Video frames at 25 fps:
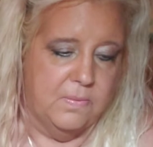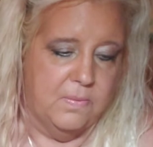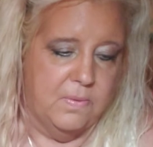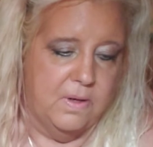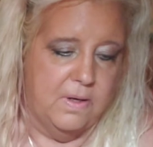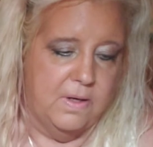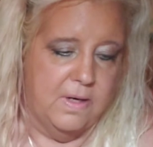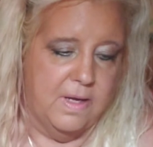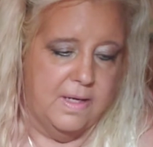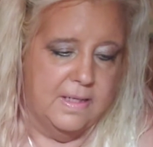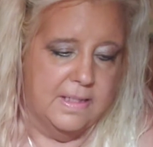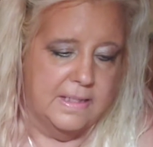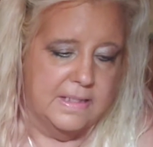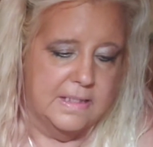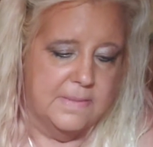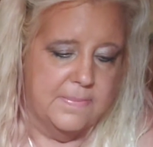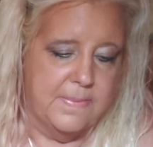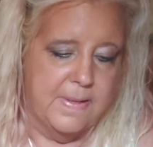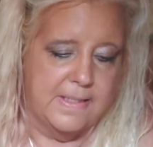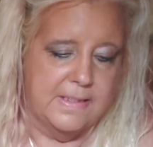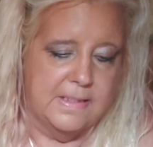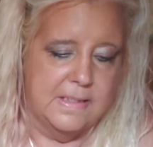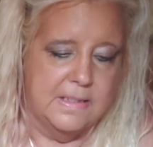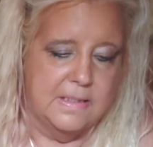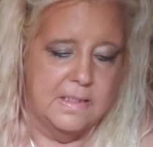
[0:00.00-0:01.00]
word
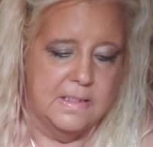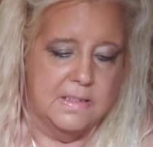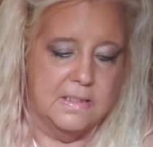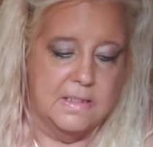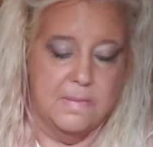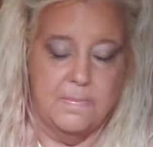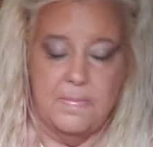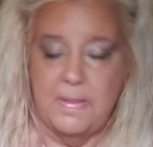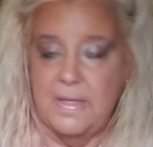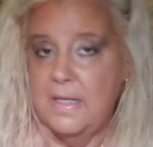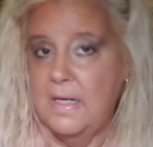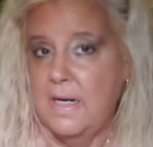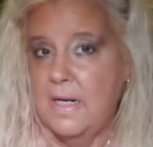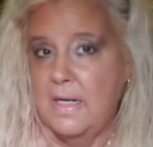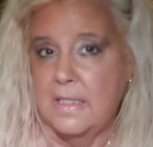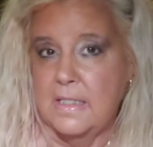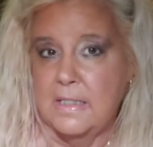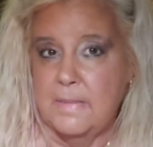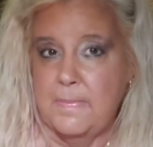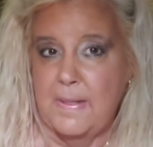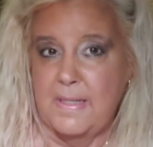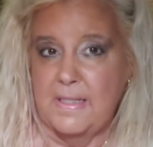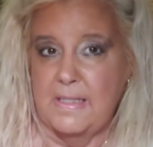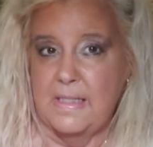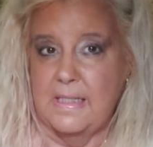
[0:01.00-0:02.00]
unexpected. This could be an
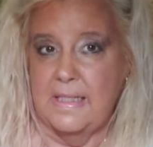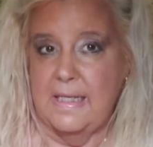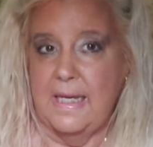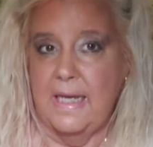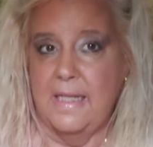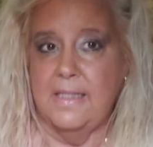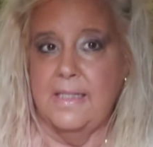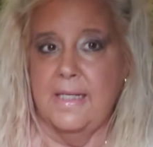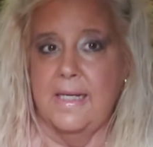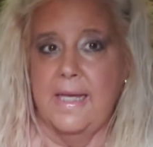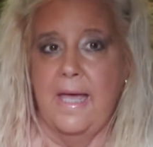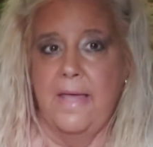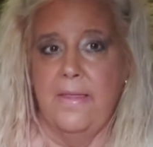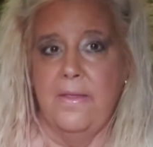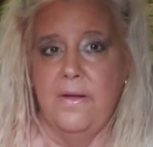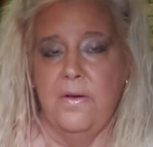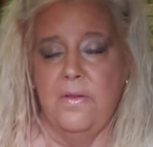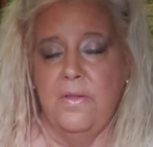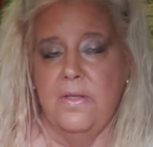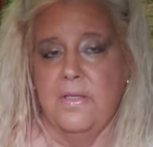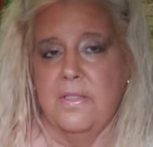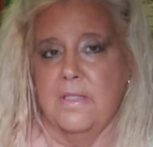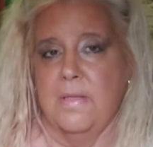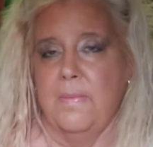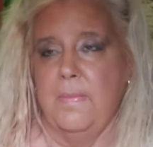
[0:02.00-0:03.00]
unexpected get-together.
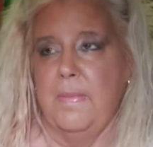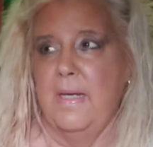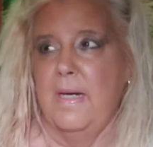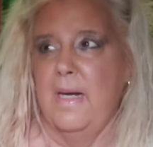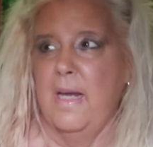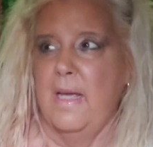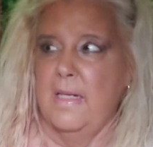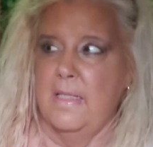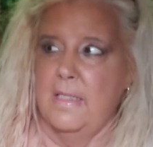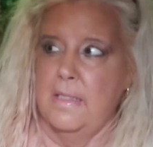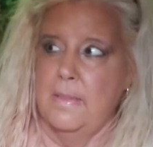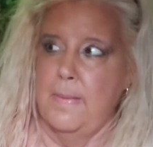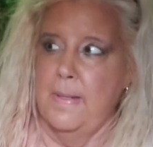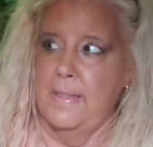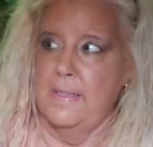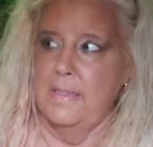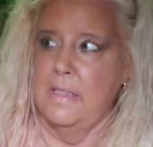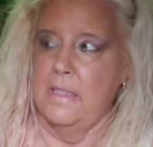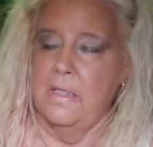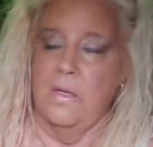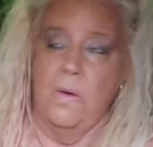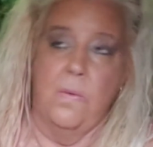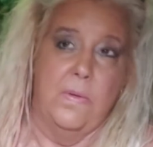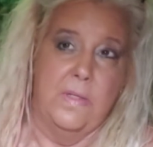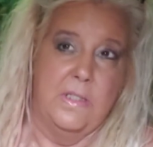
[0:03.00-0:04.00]
This could be an
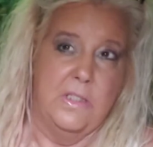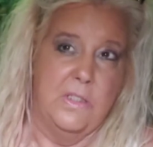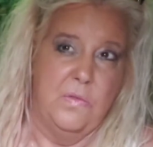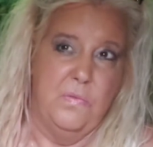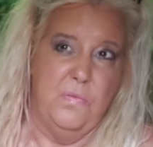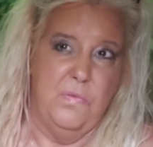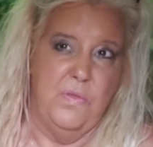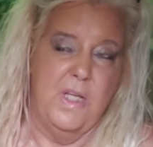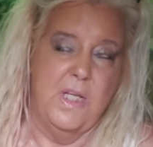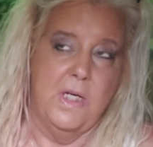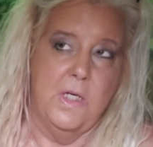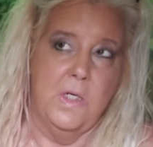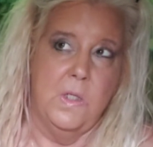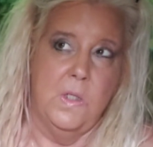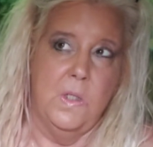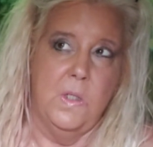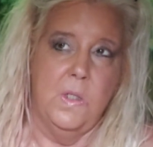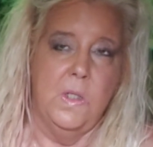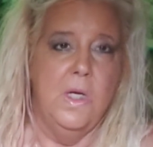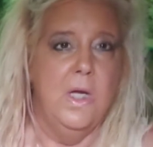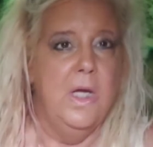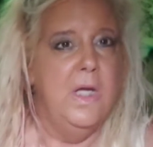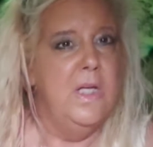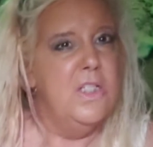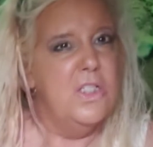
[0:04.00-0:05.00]
unexpected going to
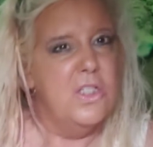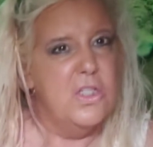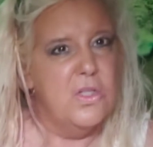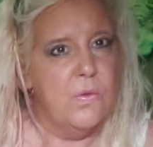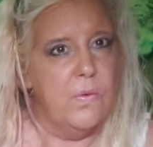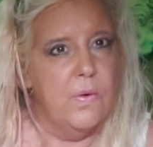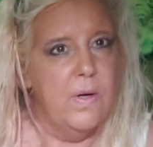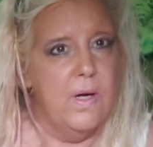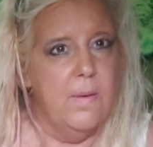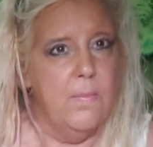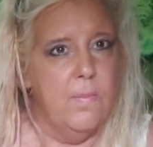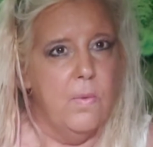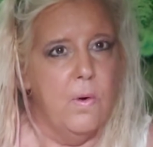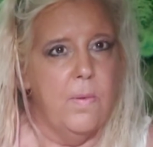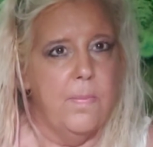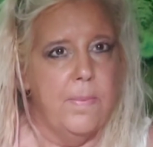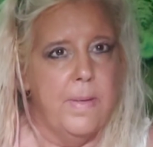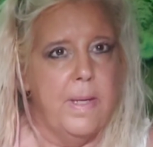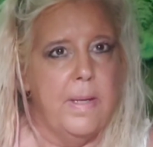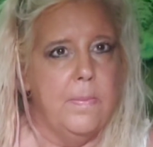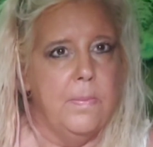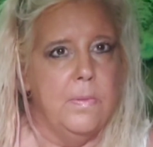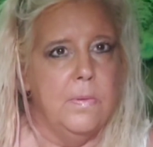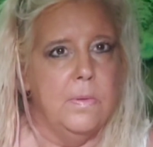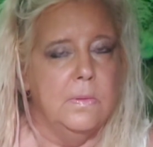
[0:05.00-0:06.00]
dinner. It's three or more
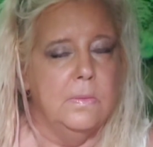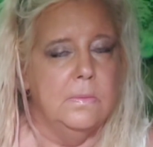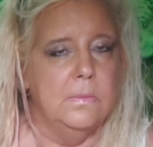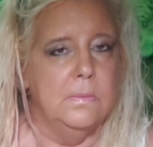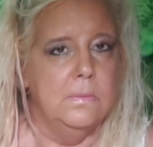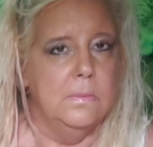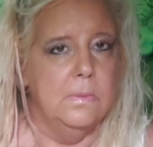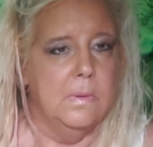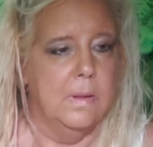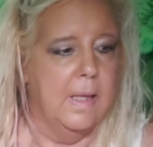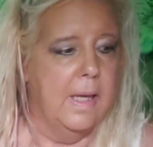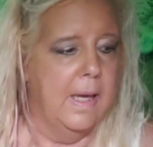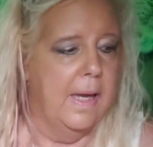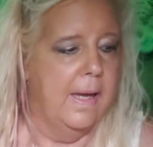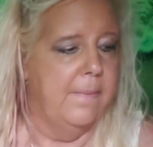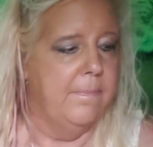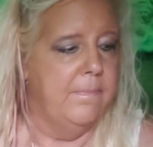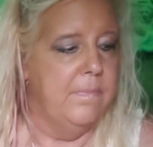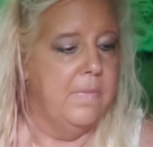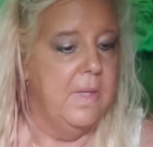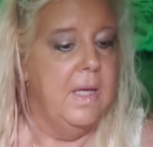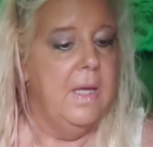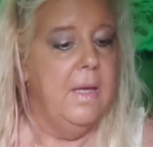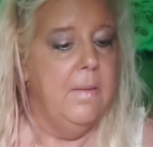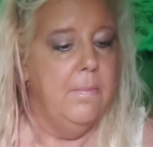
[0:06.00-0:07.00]
people, okay?
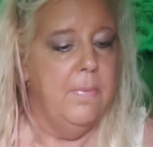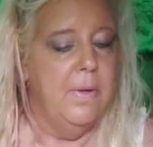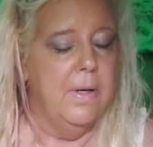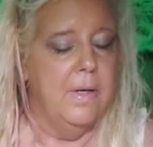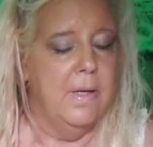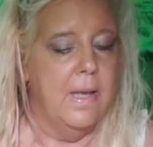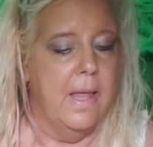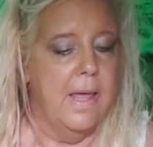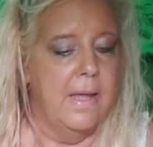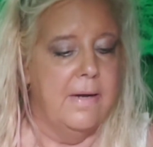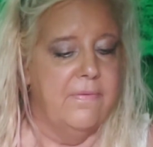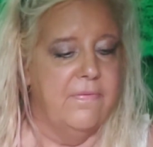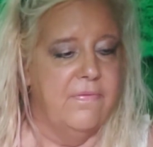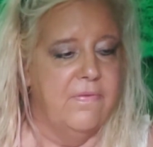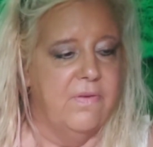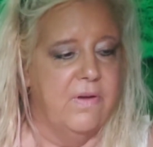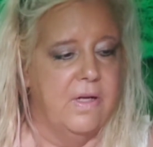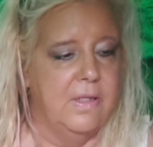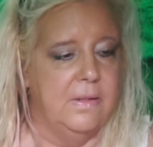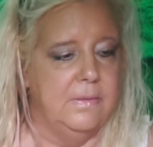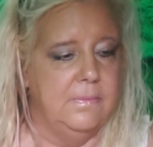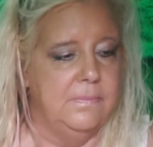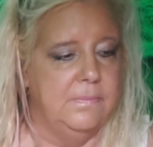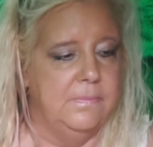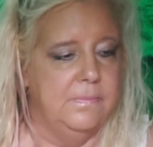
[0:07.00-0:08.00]
But a lot of
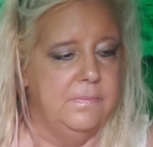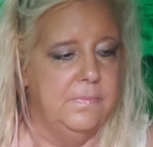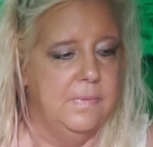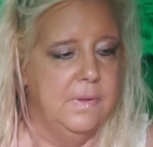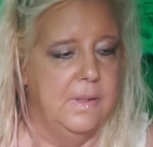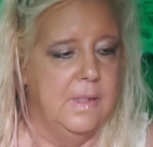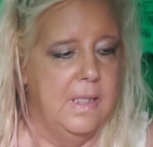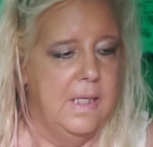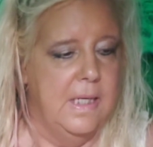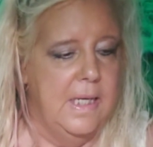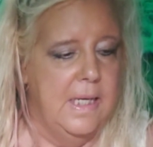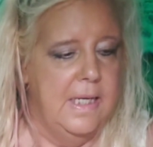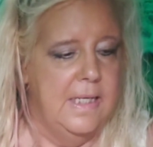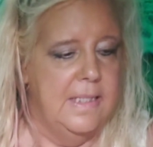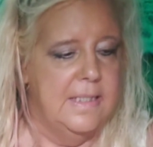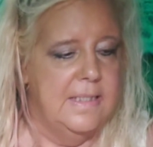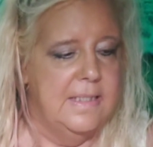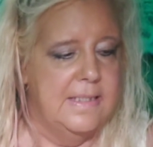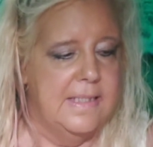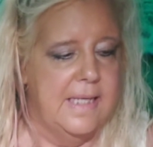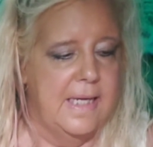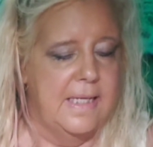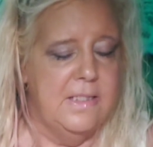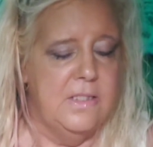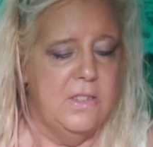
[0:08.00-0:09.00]
fun.
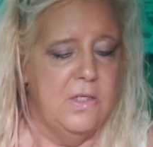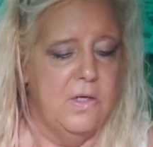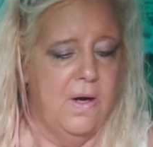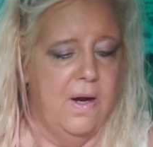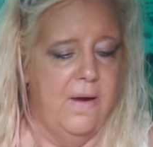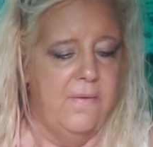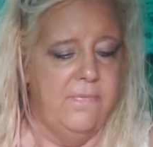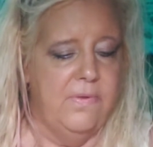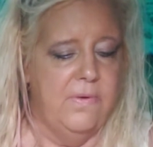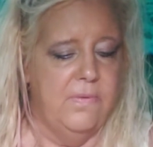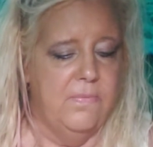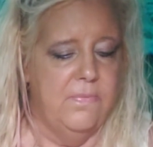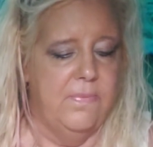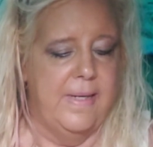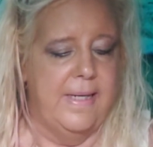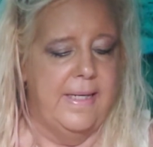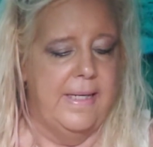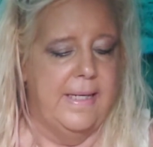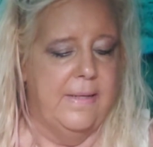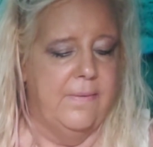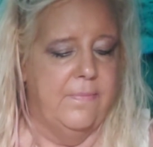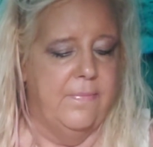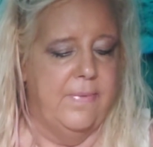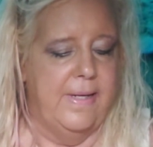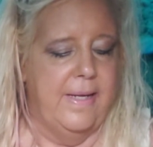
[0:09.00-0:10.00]
Center of the
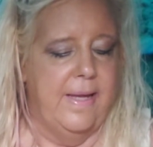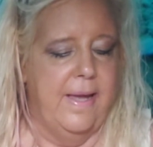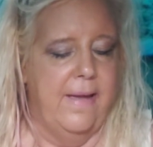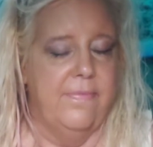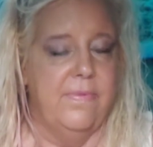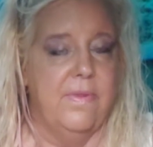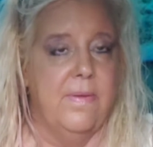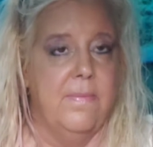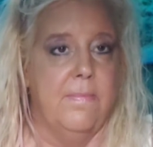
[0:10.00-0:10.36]
reading, we have the